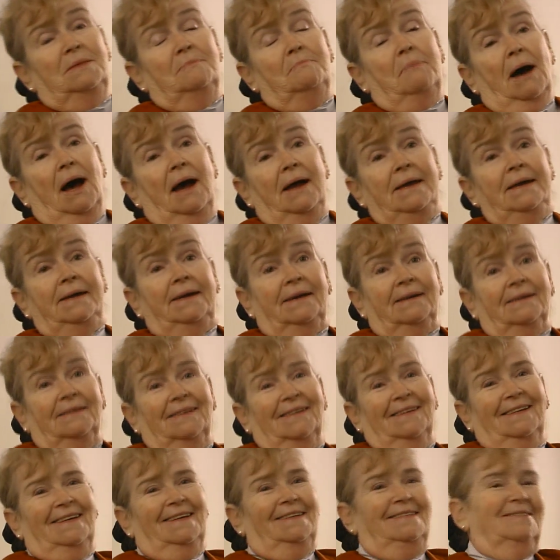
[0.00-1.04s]
The bike.
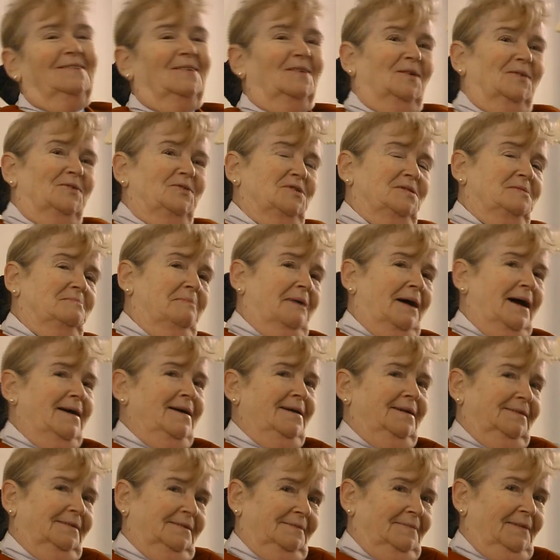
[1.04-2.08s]
He called her the
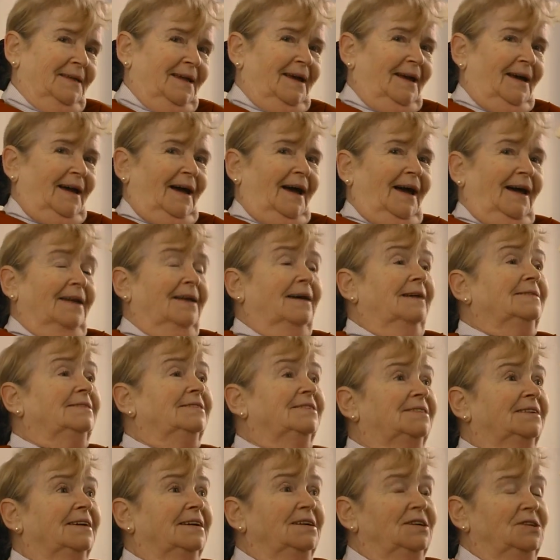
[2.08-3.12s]
bike. Another
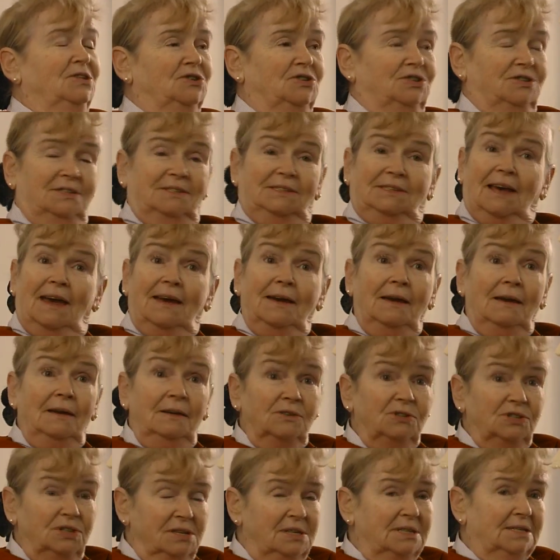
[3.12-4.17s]
thing he used to say
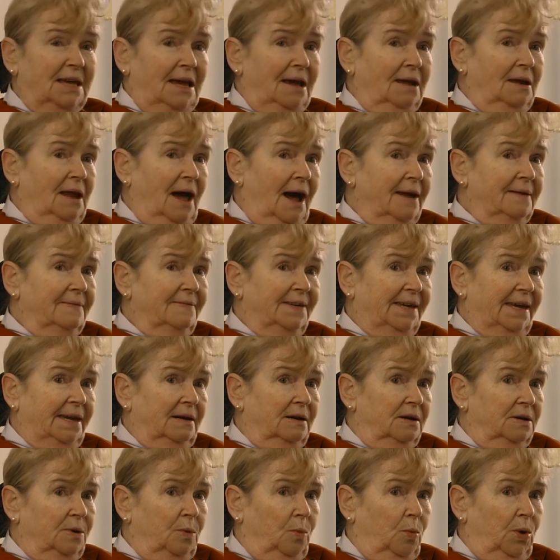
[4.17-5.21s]
a lot of
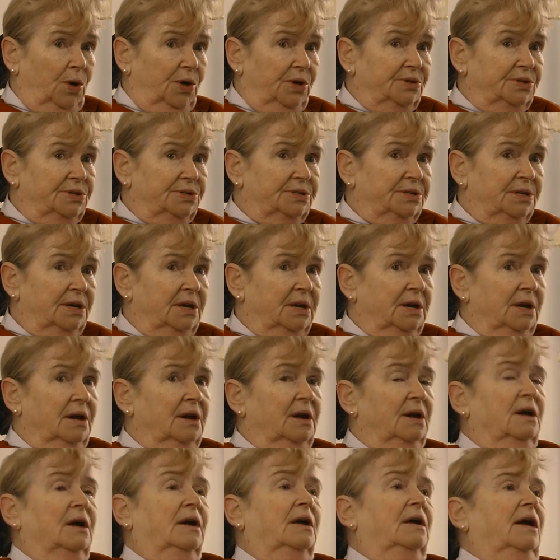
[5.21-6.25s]
Gaelic words.
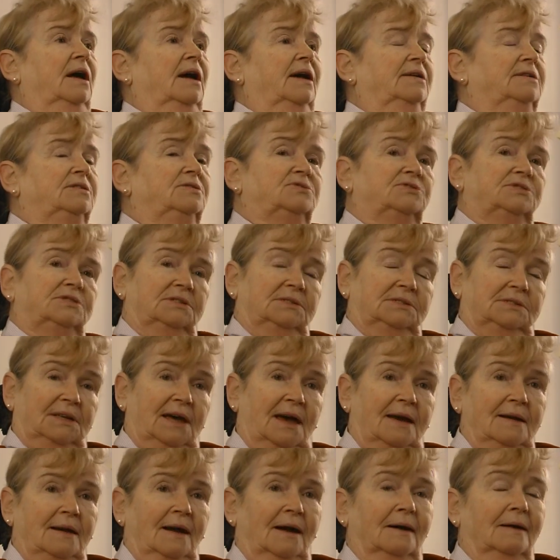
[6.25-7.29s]
And he used to
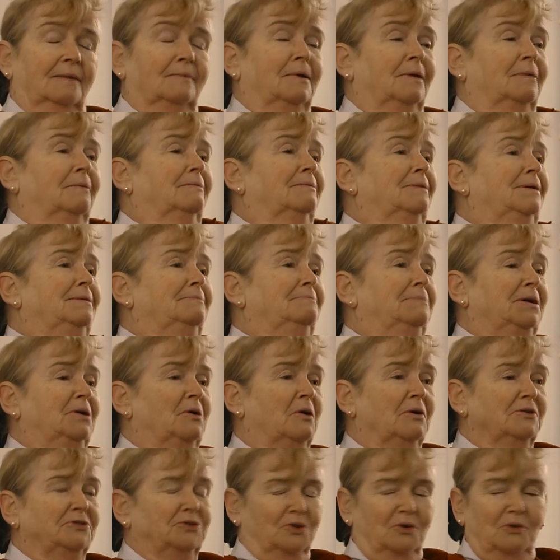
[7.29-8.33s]
say, we'd be
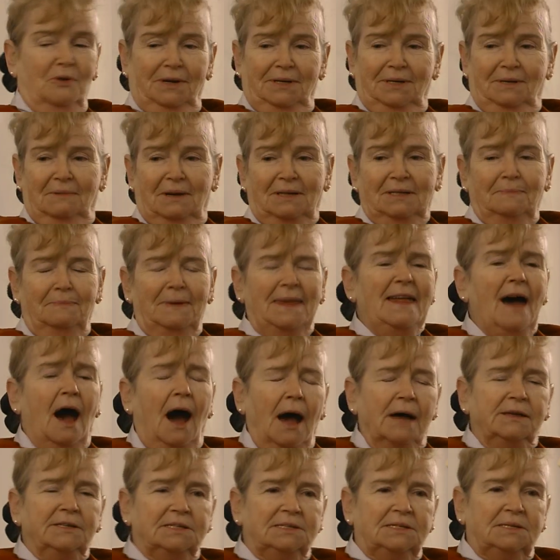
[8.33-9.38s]
all talking at once, be the
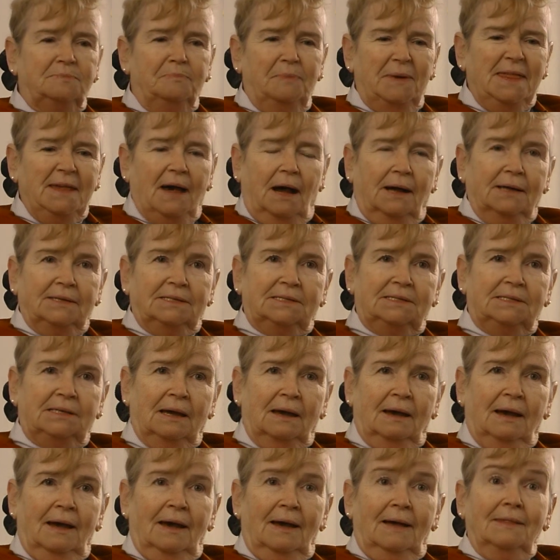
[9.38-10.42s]
hust, be the hust.
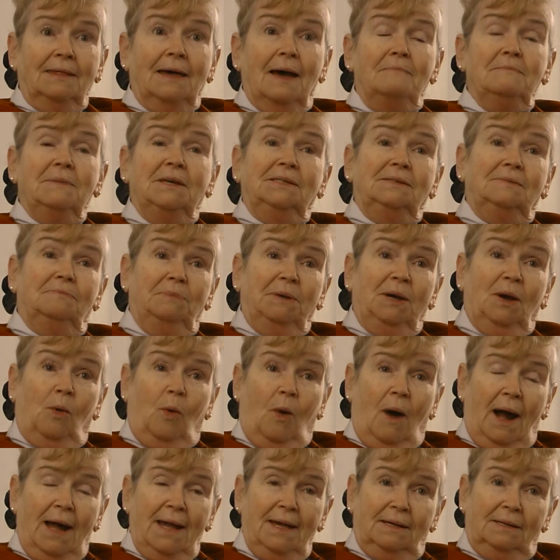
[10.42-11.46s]
That means be
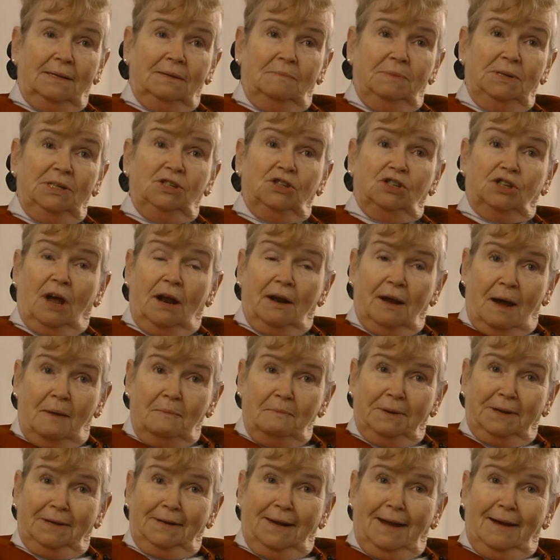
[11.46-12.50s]
quiet, be shut
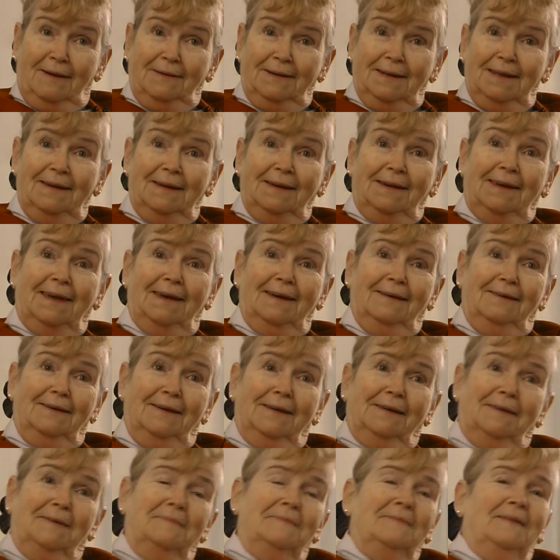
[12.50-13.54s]
up, you know, and then Gaelic.
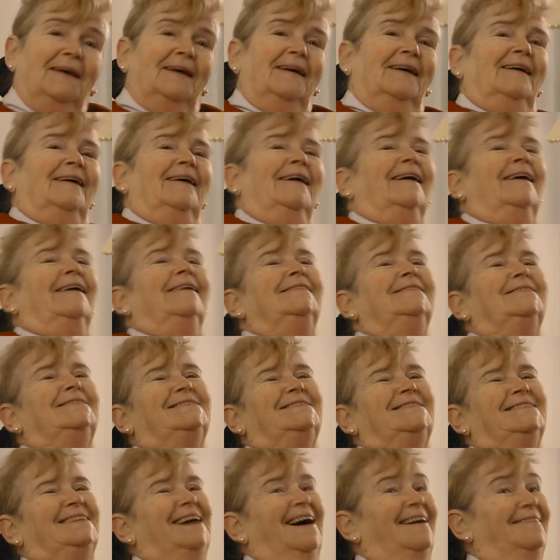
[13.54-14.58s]
I
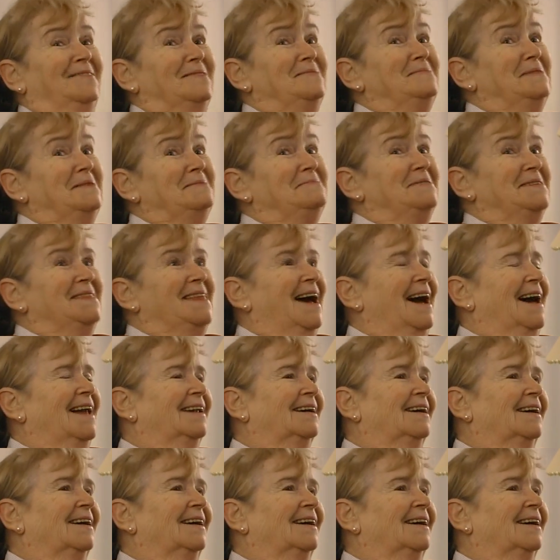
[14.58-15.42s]
remember that.